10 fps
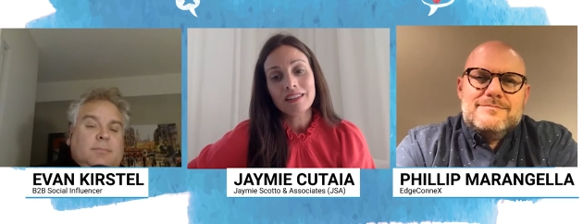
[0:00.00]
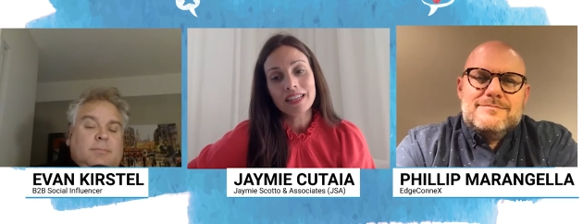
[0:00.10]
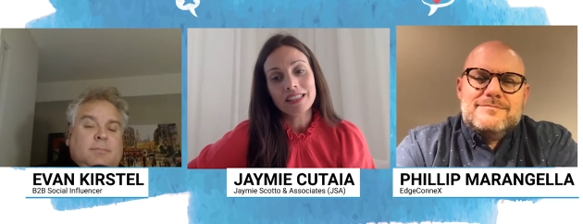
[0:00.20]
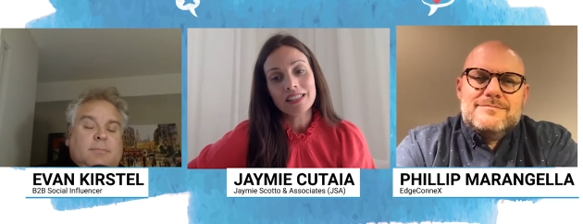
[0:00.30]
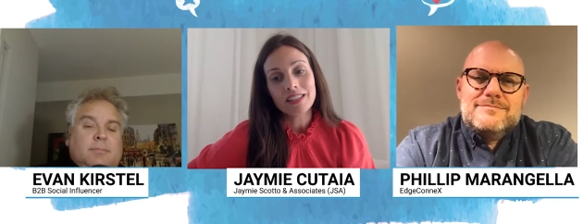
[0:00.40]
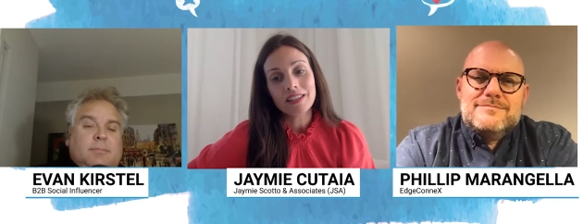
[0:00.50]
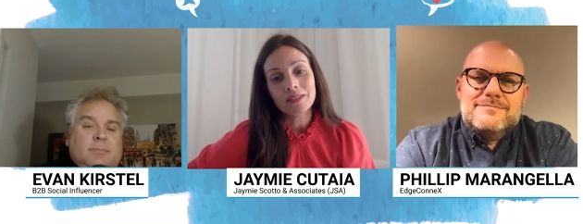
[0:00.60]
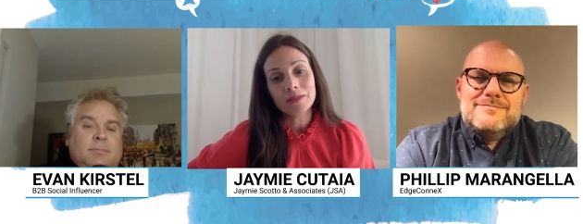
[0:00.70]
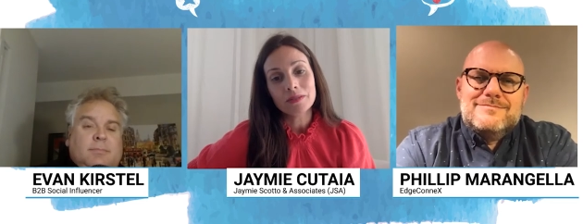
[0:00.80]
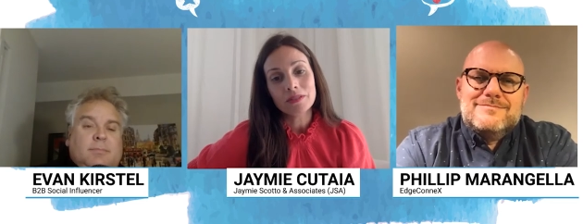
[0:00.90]
Speaker 1: right,
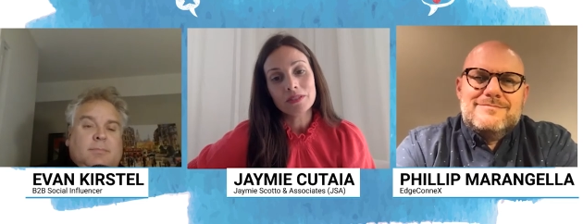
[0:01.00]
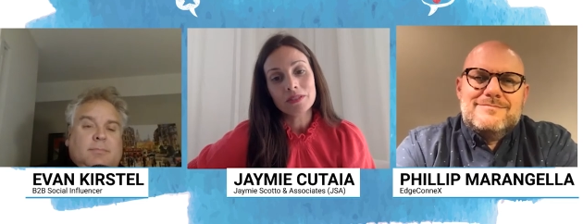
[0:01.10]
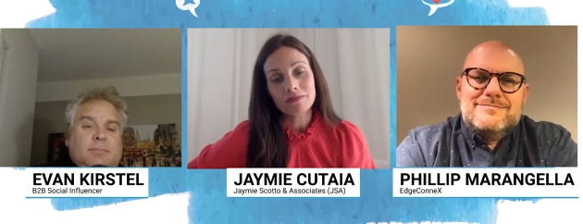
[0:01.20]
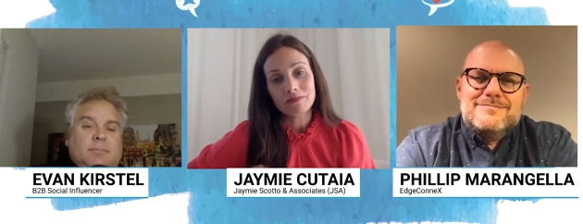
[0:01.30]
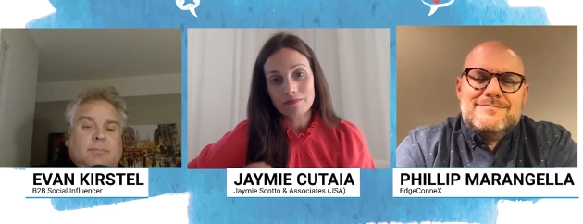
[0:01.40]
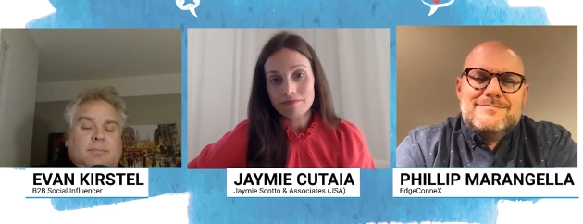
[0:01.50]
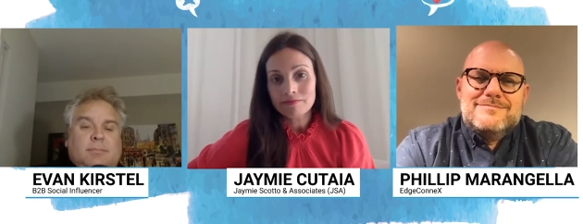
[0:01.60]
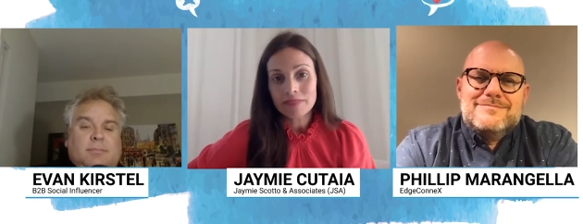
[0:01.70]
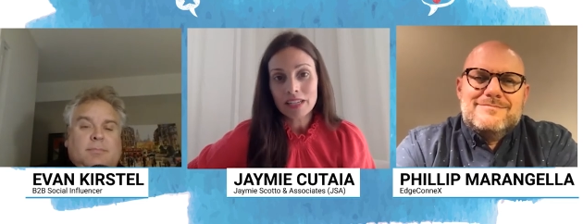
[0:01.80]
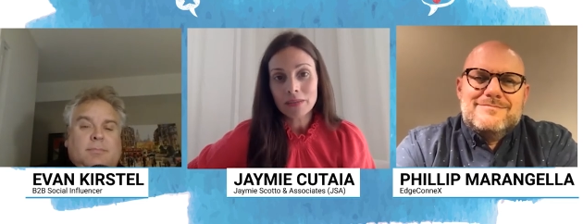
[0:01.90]
so
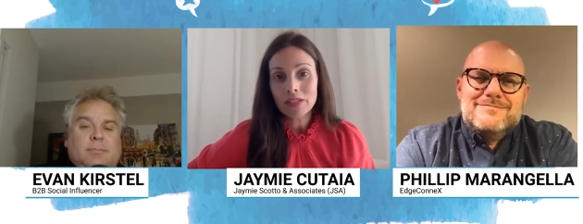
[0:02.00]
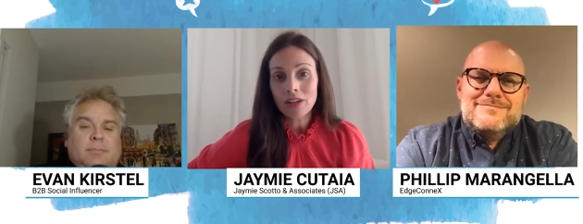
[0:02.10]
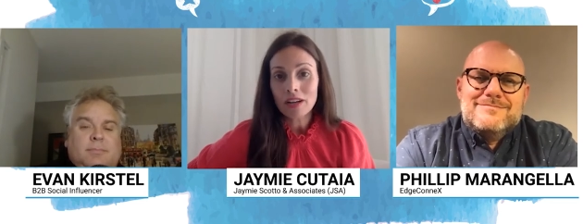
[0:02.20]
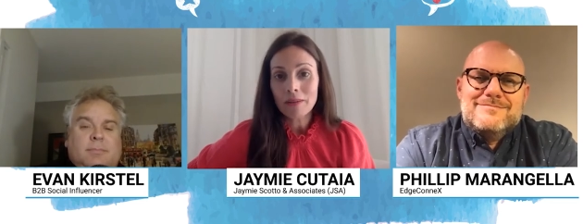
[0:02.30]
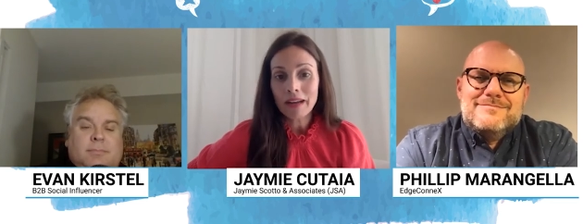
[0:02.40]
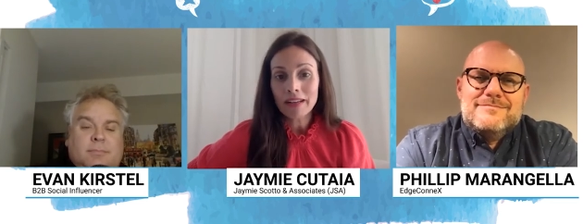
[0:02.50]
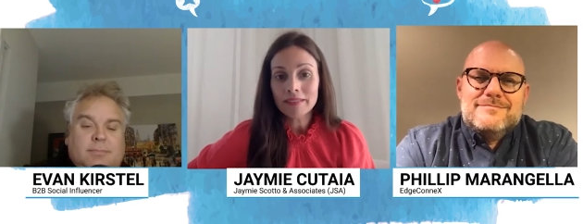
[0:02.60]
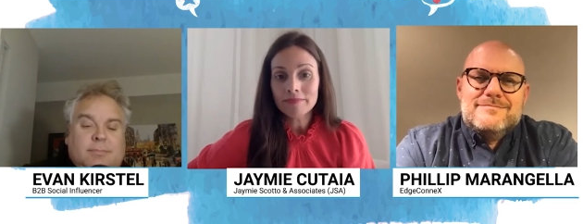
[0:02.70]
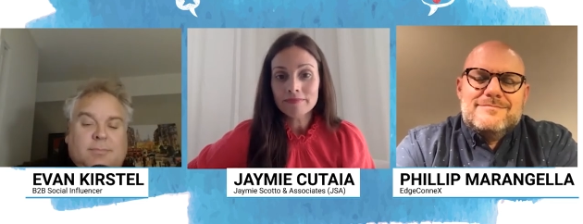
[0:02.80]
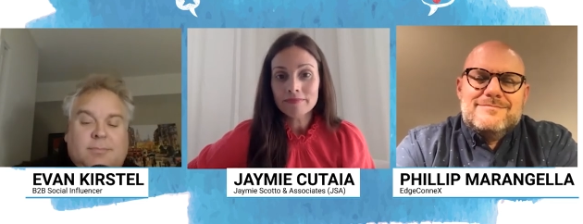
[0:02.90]
dare we talk about it?
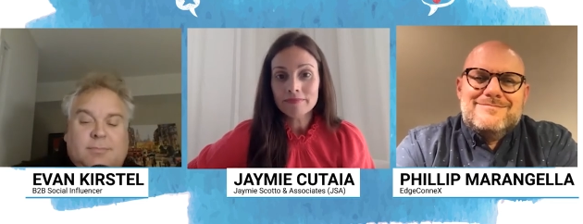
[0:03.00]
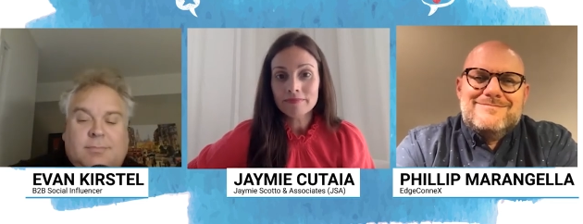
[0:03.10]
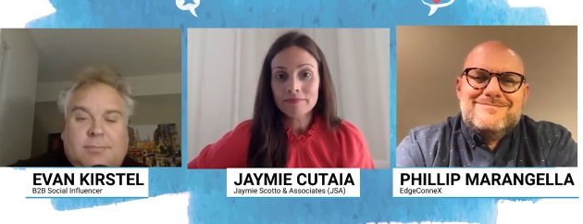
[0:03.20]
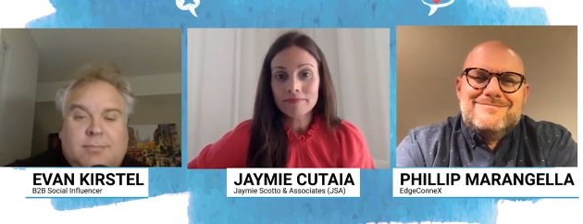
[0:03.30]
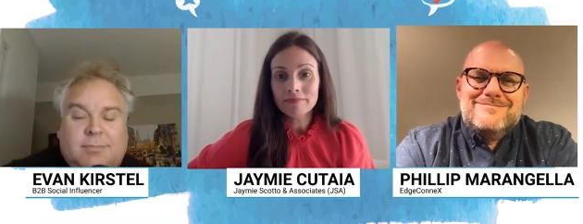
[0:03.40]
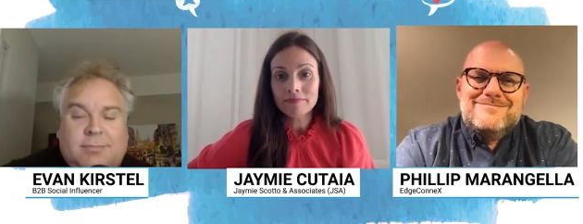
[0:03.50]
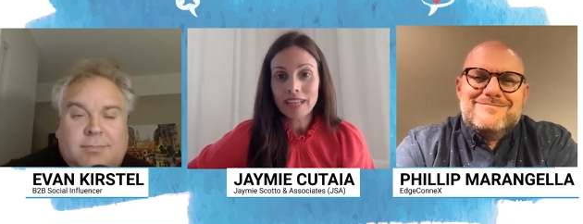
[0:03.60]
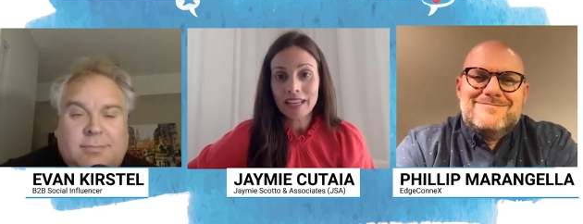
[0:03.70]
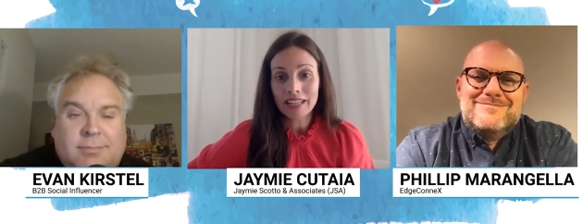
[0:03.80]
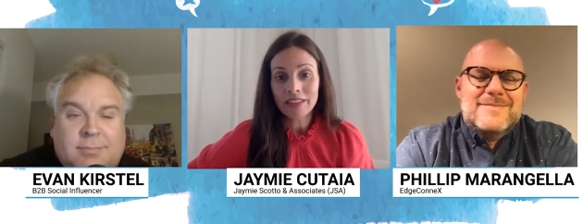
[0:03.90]

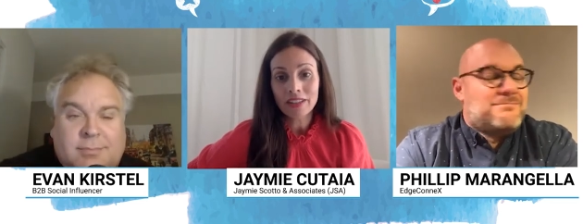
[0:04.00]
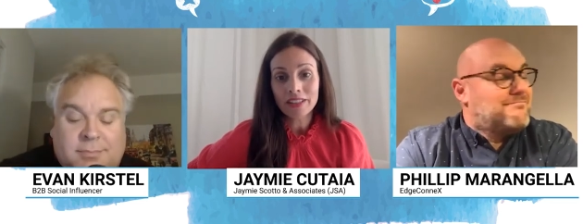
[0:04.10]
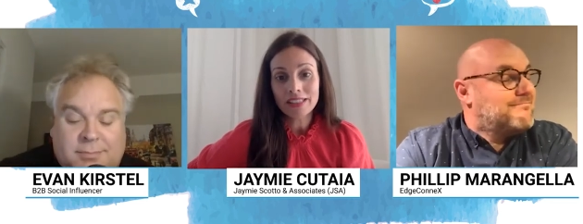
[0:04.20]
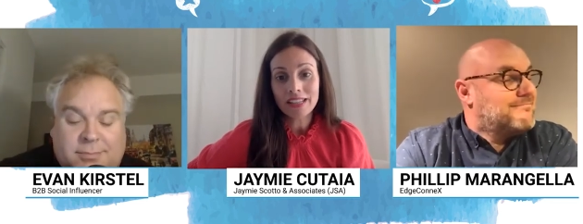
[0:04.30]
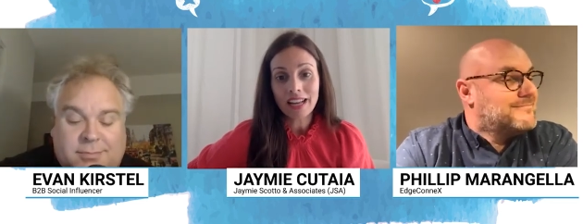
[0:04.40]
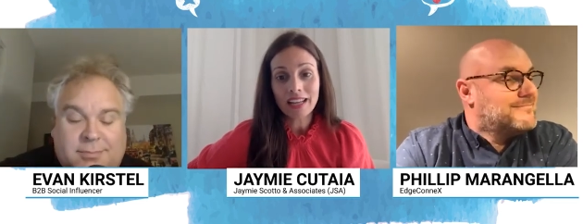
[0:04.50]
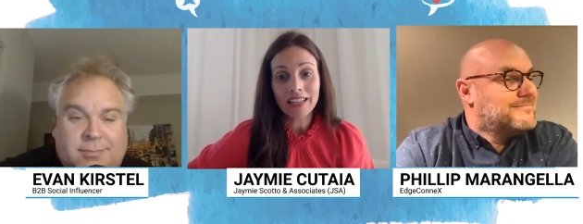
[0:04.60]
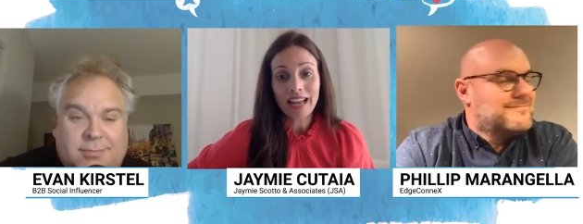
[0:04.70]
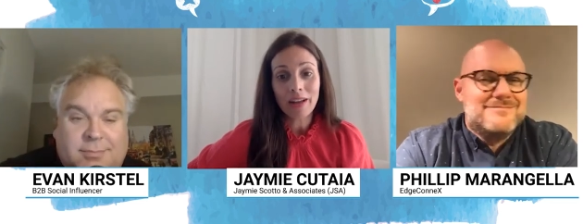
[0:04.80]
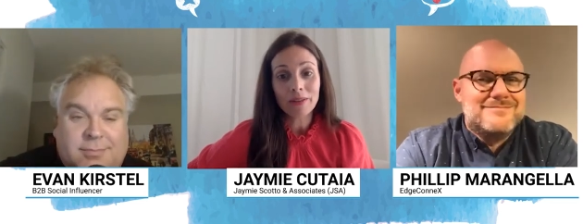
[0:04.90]
Any thoughts on
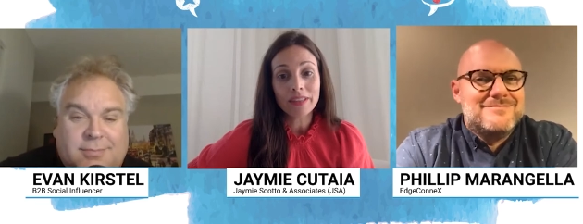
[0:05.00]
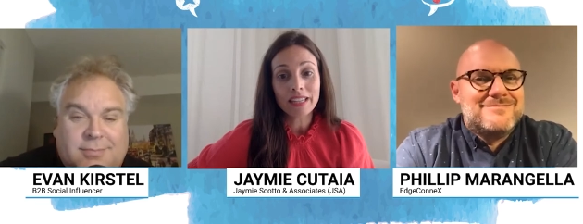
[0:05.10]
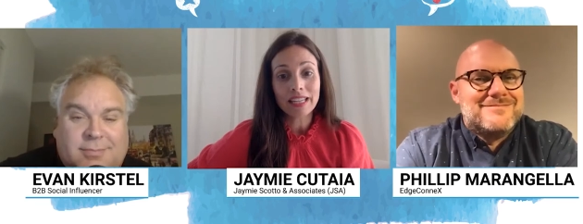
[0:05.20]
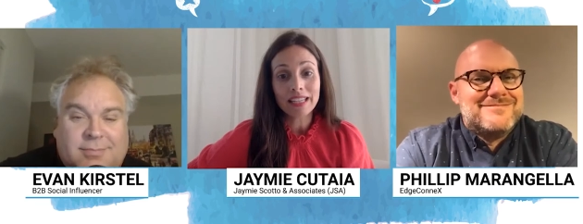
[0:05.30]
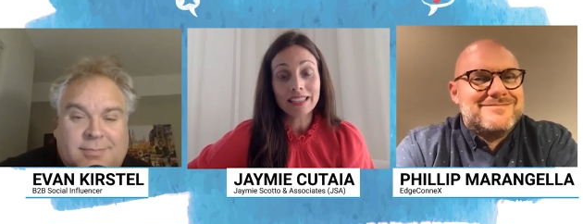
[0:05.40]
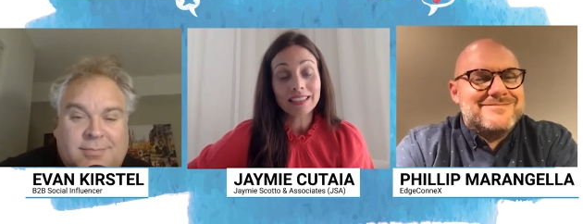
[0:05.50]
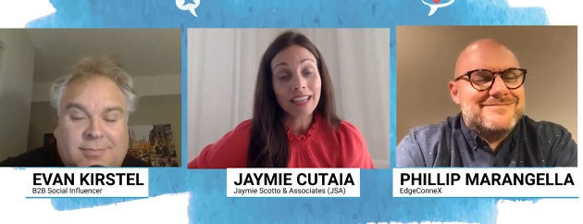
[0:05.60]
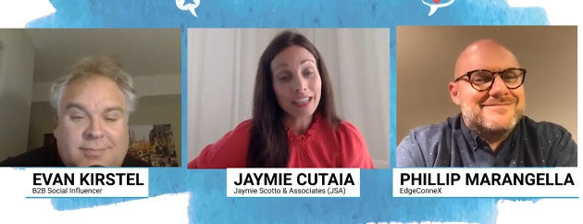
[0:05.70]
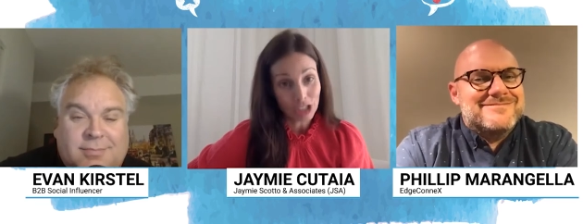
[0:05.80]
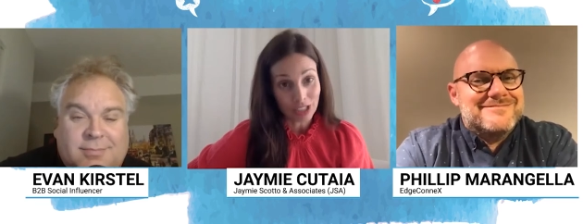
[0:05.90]
how the
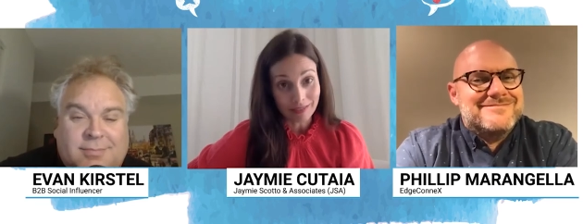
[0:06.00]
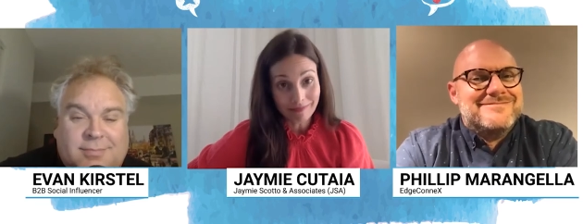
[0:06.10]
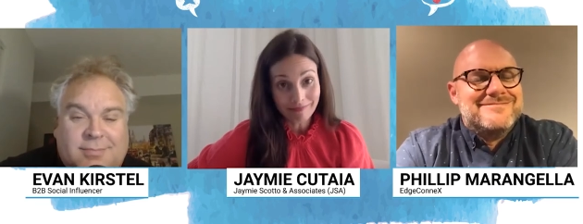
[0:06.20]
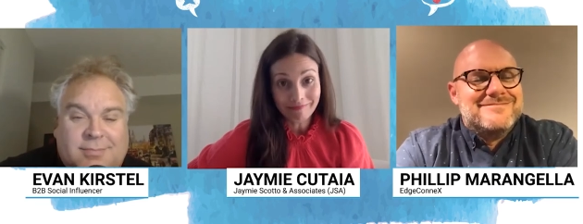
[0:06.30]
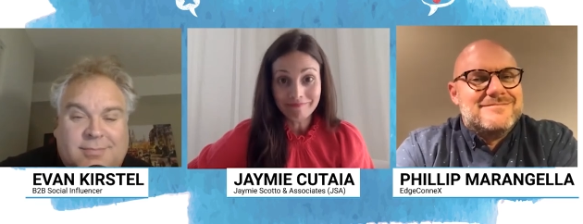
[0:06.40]
election